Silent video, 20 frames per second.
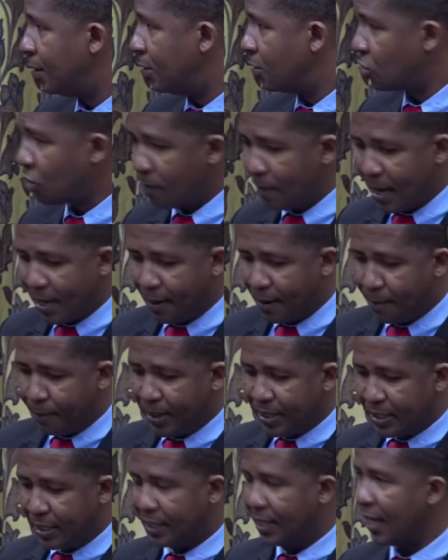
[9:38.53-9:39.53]
So, Madam
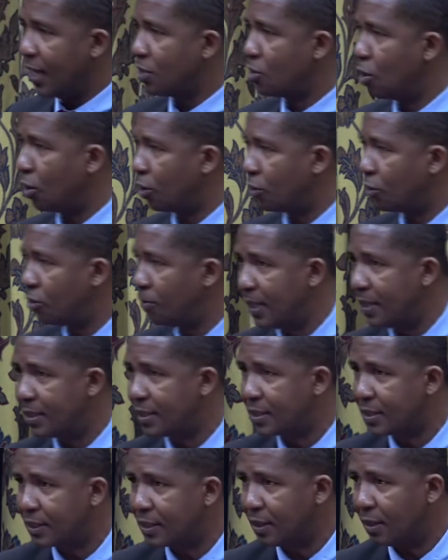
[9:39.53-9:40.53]
President, there are
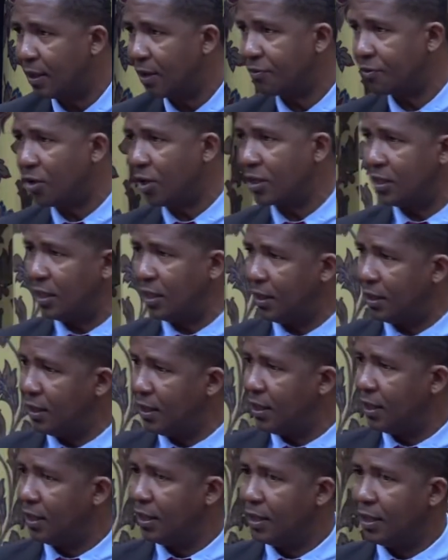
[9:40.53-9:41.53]
documents. Of course,
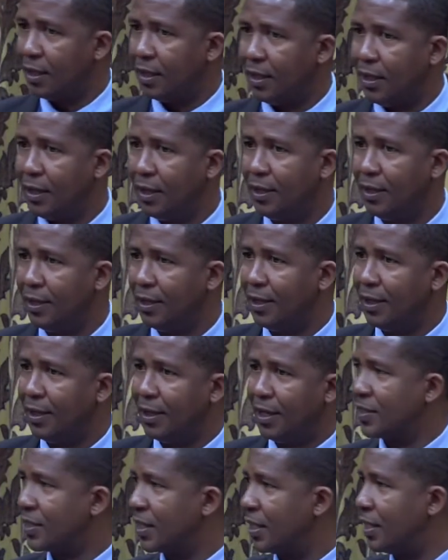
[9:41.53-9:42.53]
there
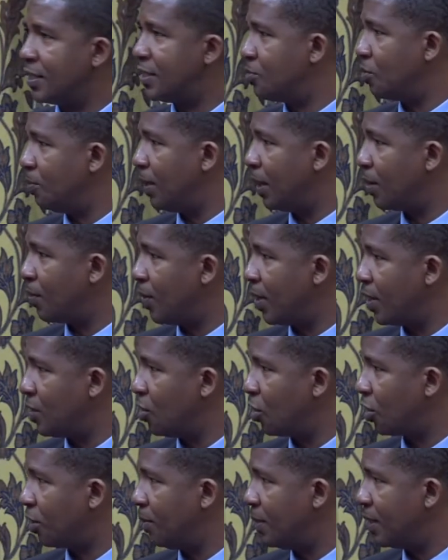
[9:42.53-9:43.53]
was an attempt to make one a
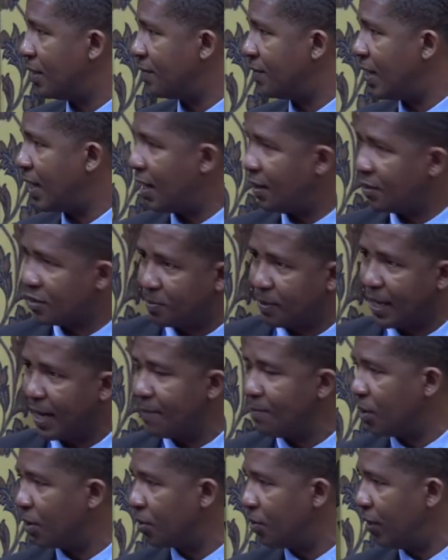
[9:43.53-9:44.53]
document of the House, but
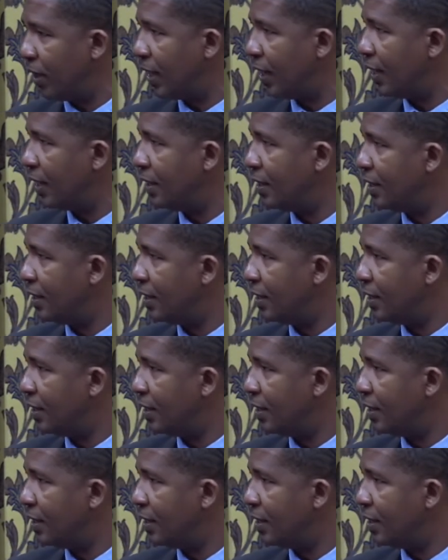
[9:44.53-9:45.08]
I'm not going there.